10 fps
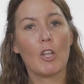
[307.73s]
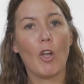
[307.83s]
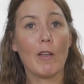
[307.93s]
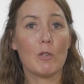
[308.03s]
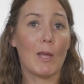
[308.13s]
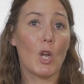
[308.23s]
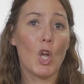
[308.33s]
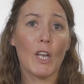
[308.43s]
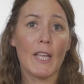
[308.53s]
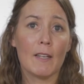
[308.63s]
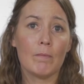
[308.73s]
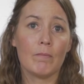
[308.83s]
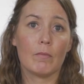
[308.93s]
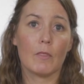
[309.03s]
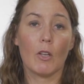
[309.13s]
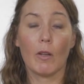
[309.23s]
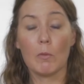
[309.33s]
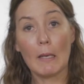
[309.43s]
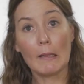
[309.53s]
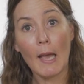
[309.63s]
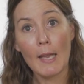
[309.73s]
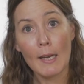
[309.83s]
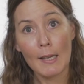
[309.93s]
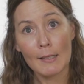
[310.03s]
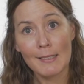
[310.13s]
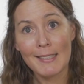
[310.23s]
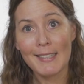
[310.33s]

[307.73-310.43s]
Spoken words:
going to bed earlier, going to bed later,